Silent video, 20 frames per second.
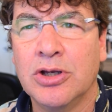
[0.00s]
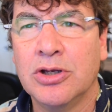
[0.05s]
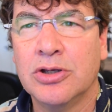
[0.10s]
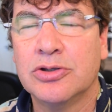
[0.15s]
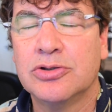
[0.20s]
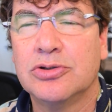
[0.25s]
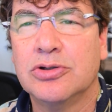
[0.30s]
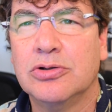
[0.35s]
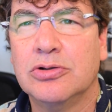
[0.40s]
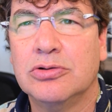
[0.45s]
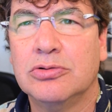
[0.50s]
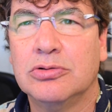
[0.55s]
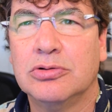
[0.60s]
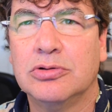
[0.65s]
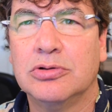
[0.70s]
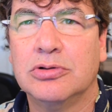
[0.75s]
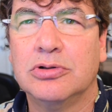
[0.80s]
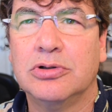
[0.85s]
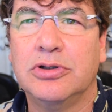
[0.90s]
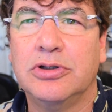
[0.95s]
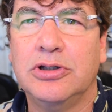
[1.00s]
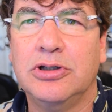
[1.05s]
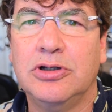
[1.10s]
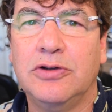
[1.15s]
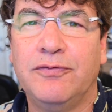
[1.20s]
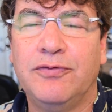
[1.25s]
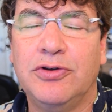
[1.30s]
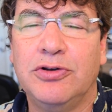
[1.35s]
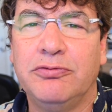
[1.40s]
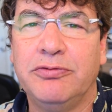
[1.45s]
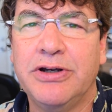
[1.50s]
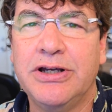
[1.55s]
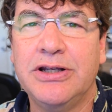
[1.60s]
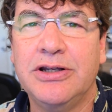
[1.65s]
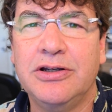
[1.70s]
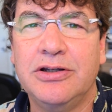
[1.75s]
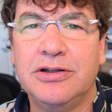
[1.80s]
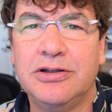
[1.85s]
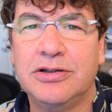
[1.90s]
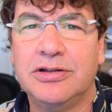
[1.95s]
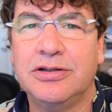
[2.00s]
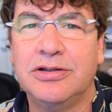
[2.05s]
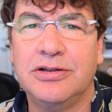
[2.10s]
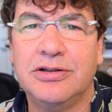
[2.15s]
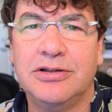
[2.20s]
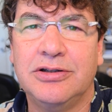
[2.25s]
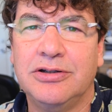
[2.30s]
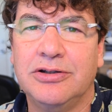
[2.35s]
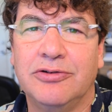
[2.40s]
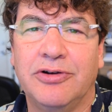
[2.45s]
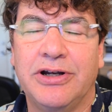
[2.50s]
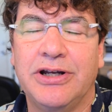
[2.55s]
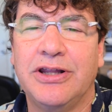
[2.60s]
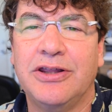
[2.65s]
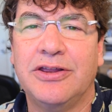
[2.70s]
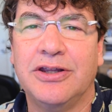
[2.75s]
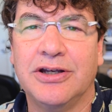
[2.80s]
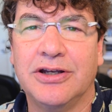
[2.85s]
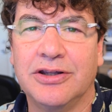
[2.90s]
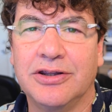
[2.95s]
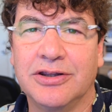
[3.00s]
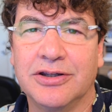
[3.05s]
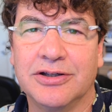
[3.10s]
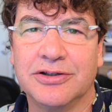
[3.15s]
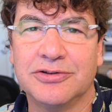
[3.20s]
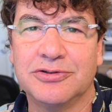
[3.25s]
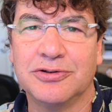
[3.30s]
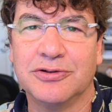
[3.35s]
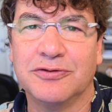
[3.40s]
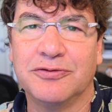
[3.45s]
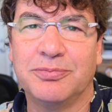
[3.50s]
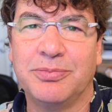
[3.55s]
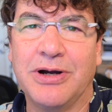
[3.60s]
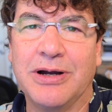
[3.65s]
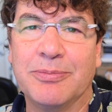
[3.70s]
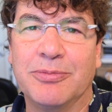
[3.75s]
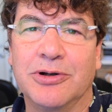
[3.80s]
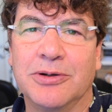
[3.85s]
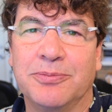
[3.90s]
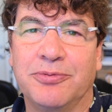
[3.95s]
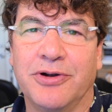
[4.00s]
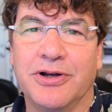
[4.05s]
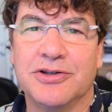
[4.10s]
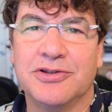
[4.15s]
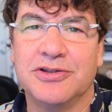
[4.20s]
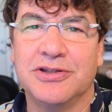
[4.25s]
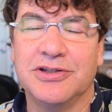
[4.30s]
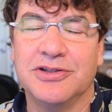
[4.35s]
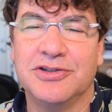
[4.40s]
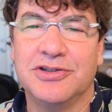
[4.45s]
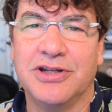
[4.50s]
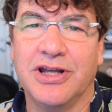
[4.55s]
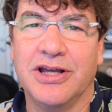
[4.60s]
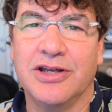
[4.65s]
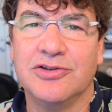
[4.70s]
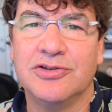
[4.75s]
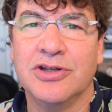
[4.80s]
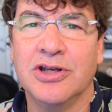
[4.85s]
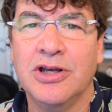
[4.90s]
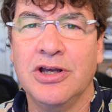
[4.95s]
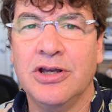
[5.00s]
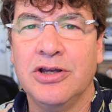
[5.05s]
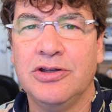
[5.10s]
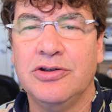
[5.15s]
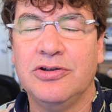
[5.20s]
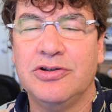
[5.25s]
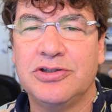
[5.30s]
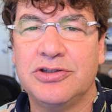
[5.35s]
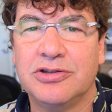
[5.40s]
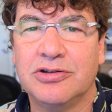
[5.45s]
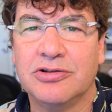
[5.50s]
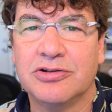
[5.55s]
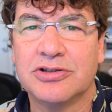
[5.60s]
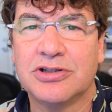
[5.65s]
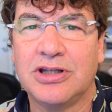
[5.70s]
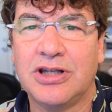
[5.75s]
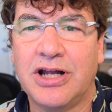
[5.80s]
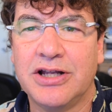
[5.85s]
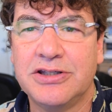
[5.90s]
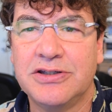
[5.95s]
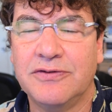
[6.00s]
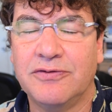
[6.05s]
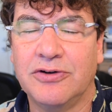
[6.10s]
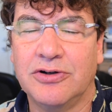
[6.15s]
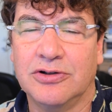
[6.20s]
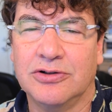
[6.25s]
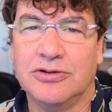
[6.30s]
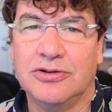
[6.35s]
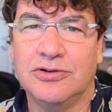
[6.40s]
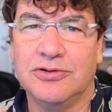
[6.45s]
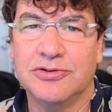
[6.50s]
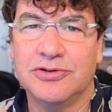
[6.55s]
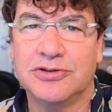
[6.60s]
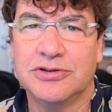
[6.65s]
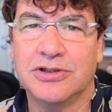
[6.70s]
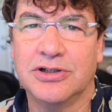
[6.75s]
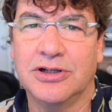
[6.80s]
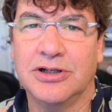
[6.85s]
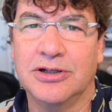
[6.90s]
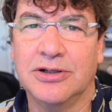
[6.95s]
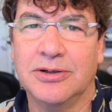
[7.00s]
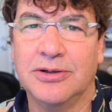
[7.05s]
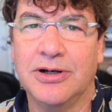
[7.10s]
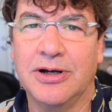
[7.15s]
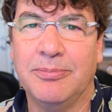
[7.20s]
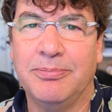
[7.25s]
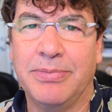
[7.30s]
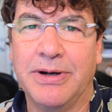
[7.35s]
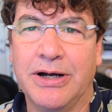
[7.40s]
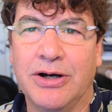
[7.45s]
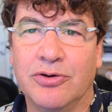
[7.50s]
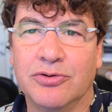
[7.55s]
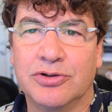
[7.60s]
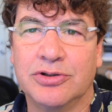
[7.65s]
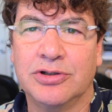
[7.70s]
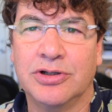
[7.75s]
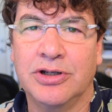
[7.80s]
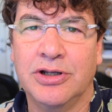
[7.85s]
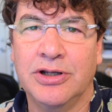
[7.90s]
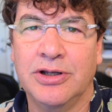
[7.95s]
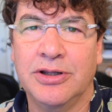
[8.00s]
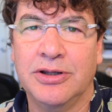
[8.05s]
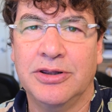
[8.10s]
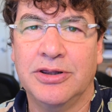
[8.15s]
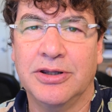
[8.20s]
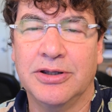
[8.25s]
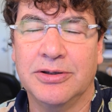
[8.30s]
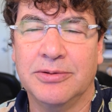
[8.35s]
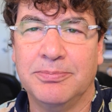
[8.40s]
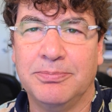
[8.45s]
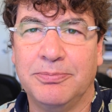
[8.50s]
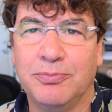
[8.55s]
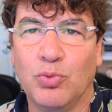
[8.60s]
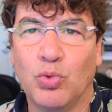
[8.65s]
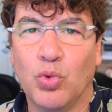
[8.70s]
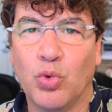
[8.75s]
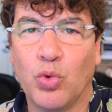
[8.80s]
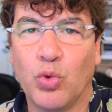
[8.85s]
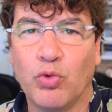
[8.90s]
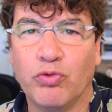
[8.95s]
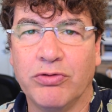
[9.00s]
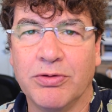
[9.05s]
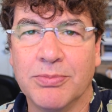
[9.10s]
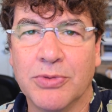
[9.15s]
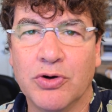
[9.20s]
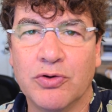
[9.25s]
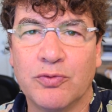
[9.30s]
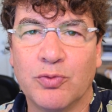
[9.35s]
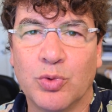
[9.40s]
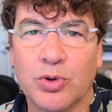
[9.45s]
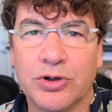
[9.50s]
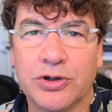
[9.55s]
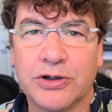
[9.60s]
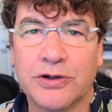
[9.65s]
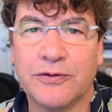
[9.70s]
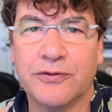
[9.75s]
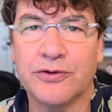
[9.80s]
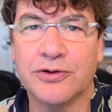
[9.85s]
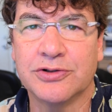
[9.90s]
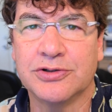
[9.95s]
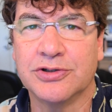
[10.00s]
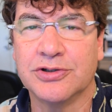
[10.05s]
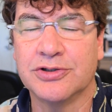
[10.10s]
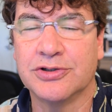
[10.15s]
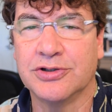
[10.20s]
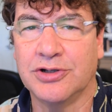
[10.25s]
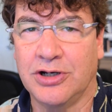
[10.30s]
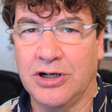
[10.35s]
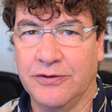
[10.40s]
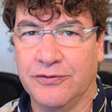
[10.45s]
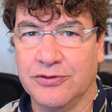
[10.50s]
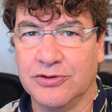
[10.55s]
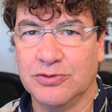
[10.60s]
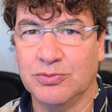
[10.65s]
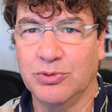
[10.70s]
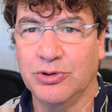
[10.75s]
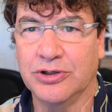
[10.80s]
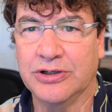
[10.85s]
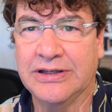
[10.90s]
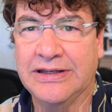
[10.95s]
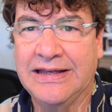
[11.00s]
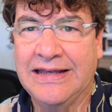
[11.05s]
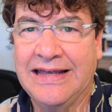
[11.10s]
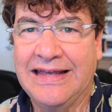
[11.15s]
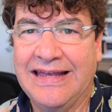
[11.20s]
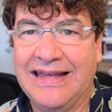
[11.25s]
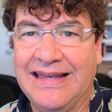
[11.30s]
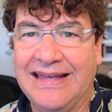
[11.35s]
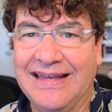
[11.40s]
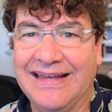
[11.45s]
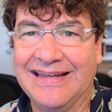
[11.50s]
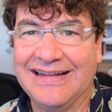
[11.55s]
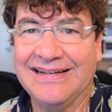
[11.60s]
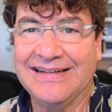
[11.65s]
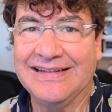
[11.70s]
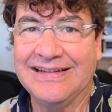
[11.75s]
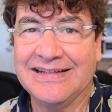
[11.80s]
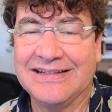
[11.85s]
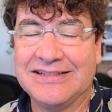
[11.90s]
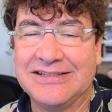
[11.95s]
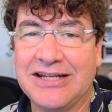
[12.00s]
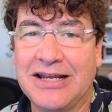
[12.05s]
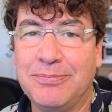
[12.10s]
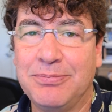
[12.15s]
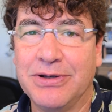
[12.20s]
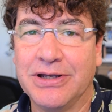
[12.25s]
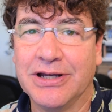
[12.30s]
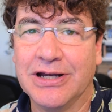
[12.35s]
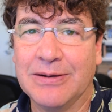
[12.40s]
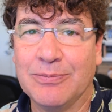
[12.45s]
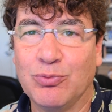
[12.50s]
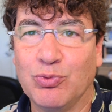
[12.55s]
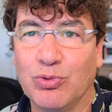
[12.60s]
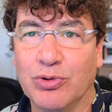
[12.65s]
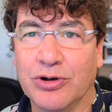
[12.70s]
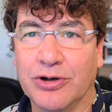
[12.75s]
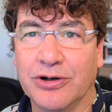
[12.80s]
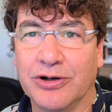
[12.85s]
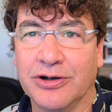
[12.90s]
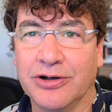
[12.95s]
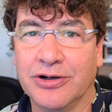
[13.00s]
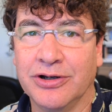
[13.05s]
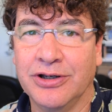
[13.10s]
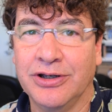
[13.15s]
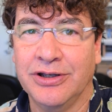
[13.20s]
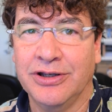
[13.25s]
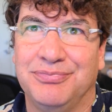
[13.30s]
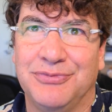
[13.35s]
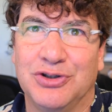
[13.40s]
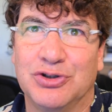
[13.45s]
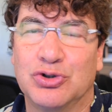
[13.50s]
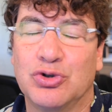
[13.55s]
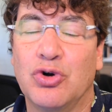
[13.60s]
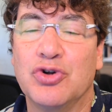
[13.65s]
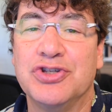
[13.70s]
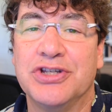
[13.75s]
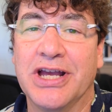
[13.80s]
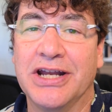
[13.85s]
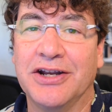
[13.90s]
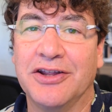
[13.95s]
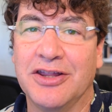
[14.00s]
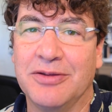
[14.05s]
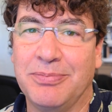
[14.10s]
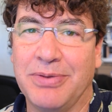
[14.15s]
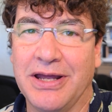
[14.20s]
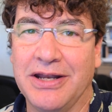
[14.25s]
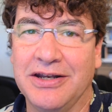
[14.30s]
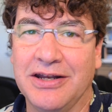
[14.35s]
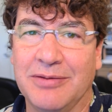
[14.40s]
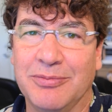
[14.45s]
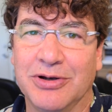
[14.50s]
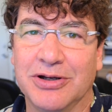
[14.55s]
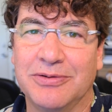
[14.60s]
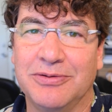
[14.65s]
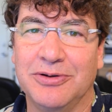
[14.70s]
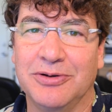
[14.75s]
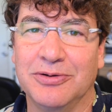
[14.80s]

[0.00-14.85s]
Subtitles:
So if you read anything in the sort of popular press these days, you see there's lots of articles about the remote work versus office work. And it's shaping up where towards the end of the pandemic